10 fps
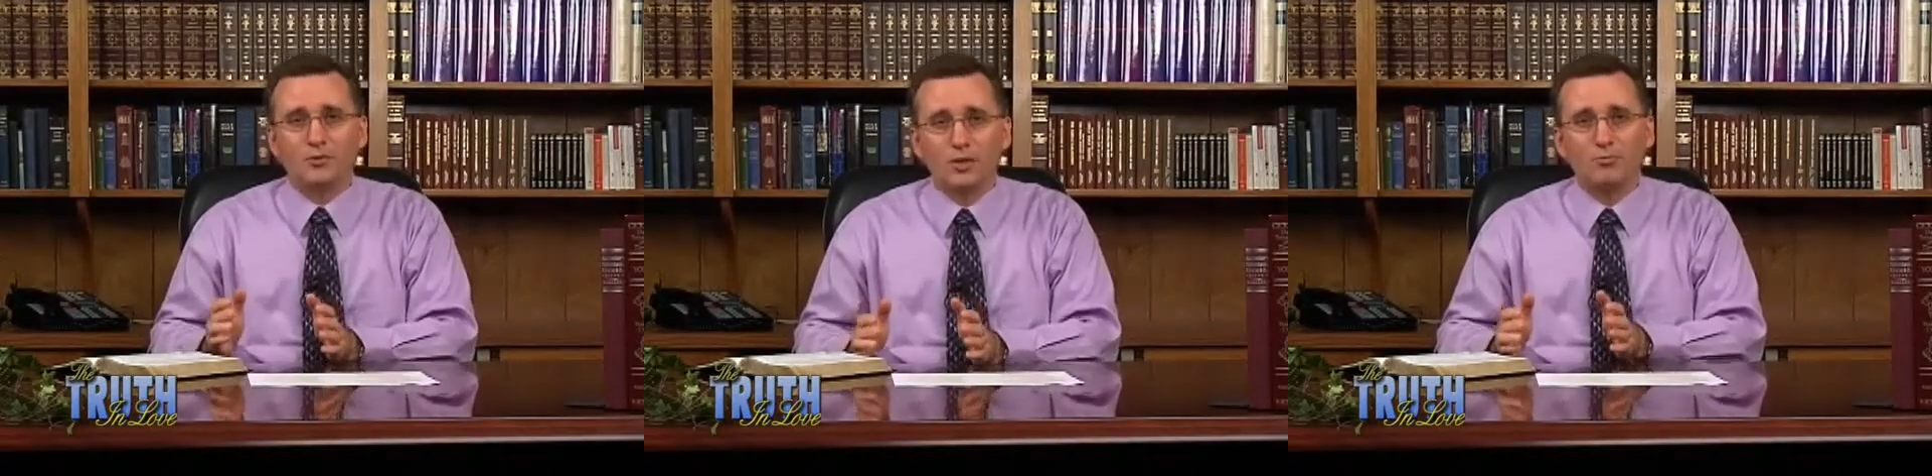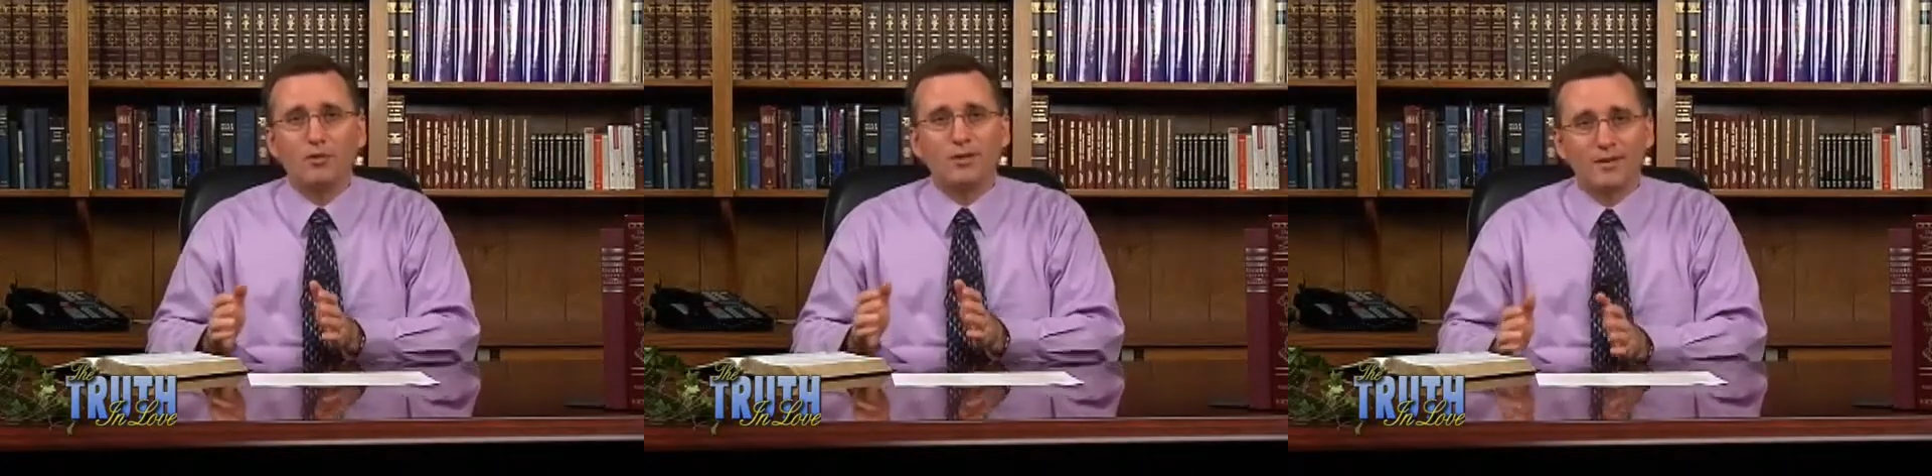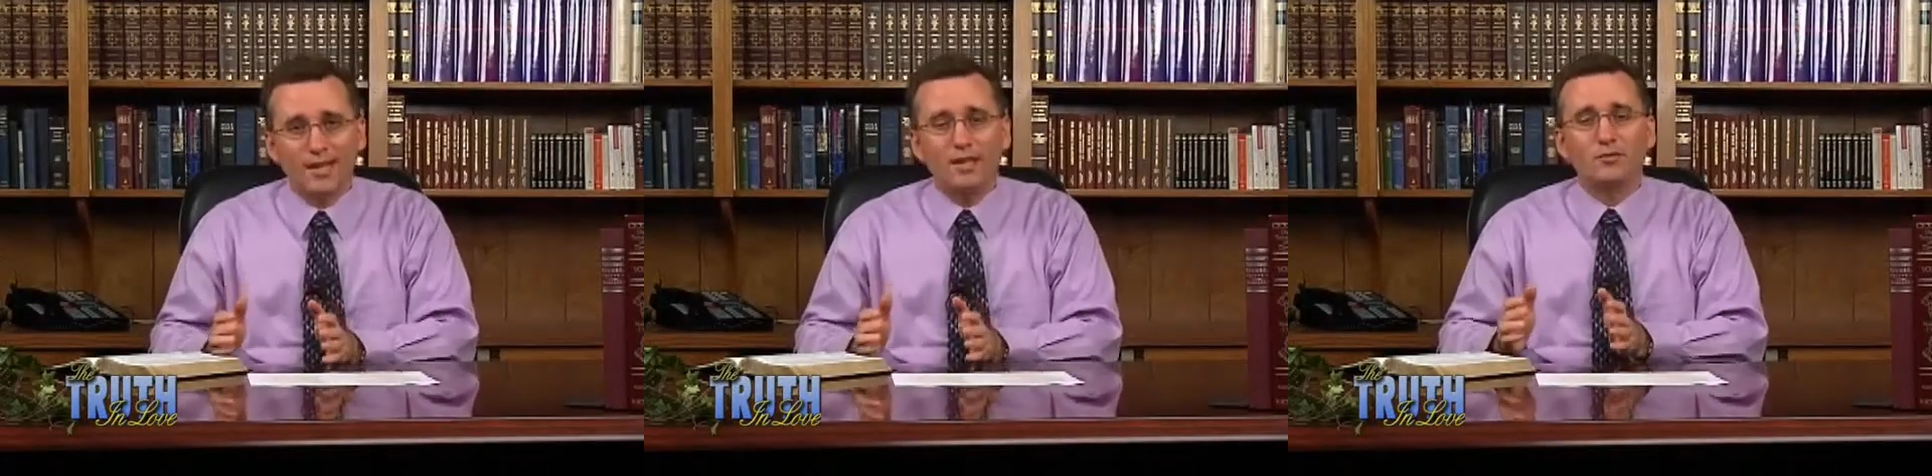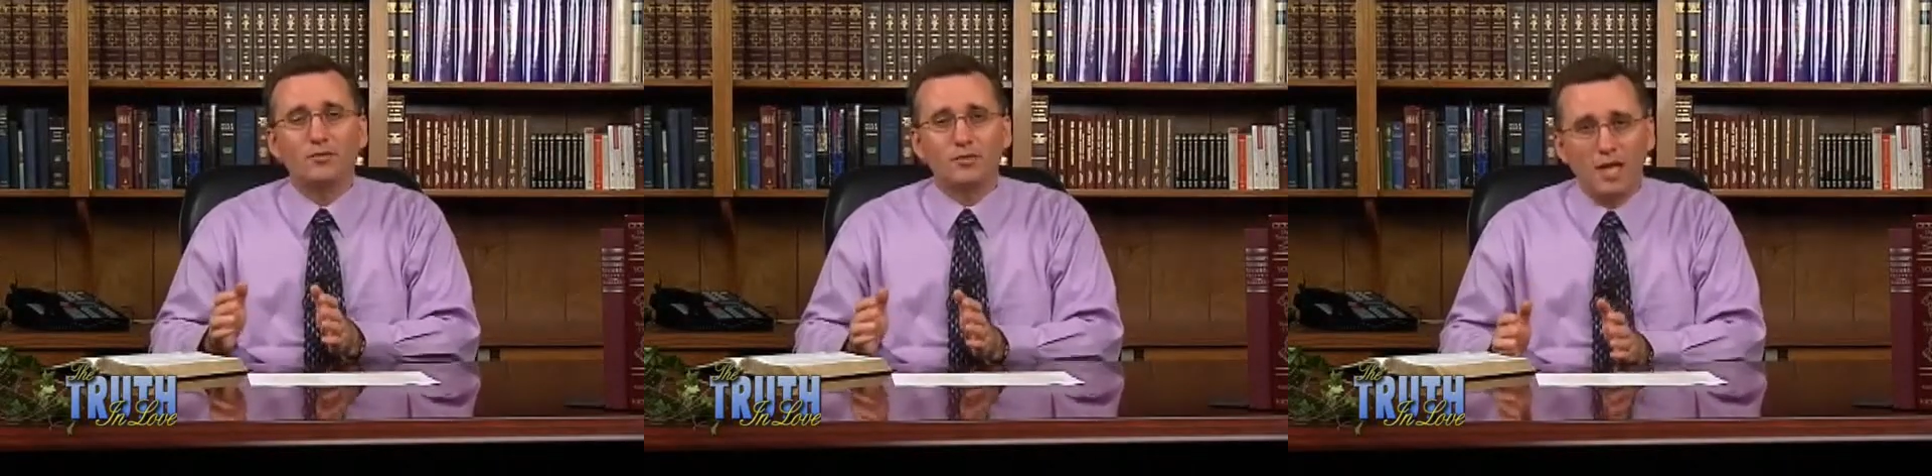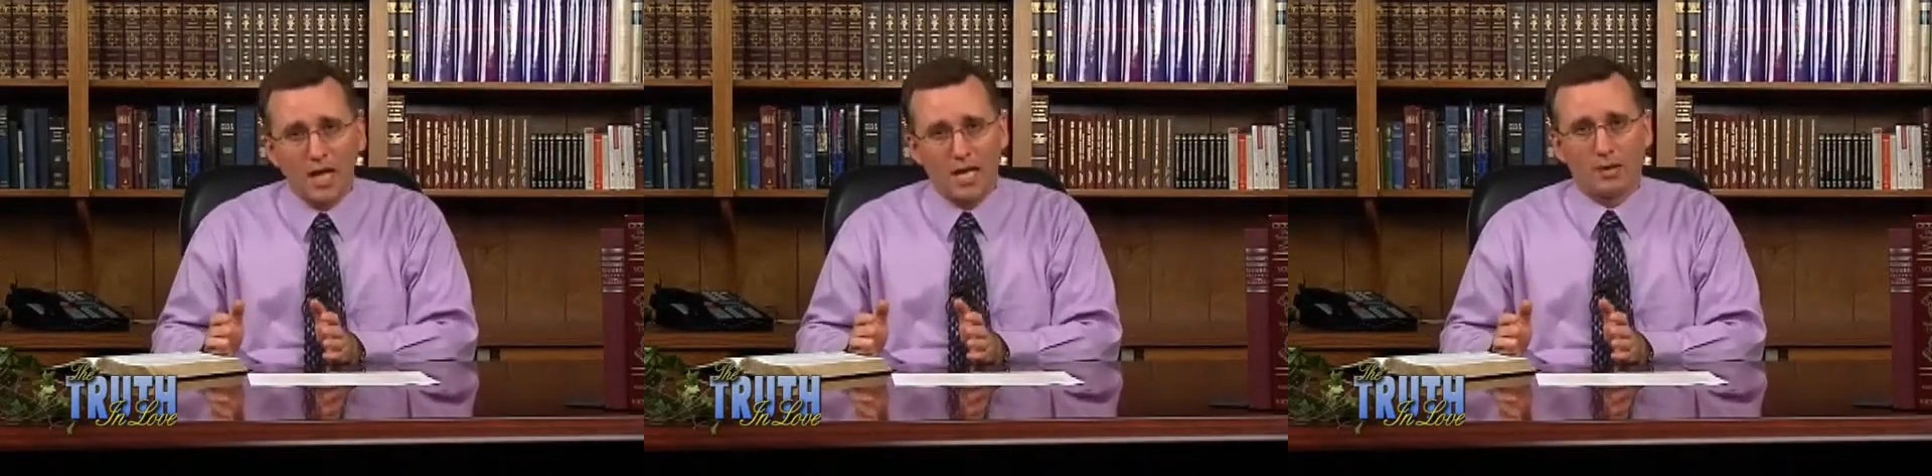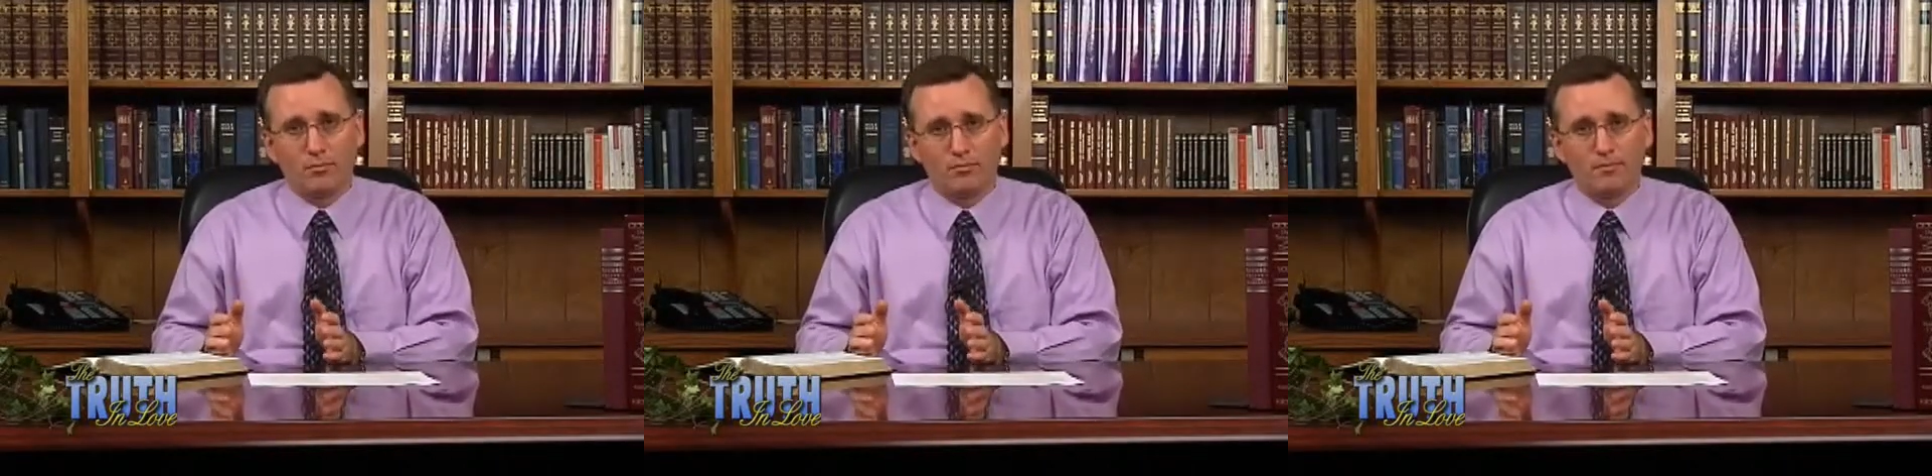something that takes time.